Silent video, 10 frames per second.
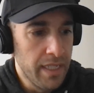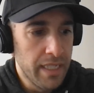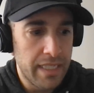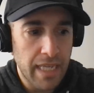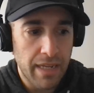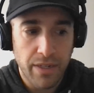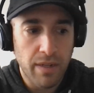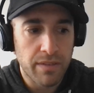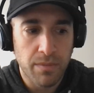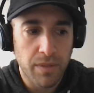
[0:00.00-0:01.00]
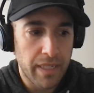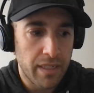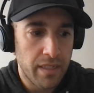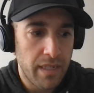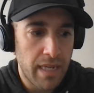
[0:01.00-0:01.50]
is that, you know, someone
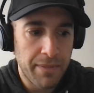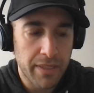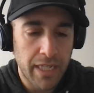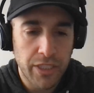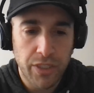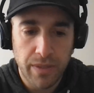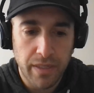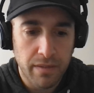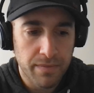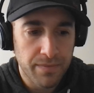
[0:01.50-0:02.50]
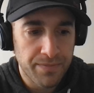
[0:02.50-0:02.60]
like MLK Jr.,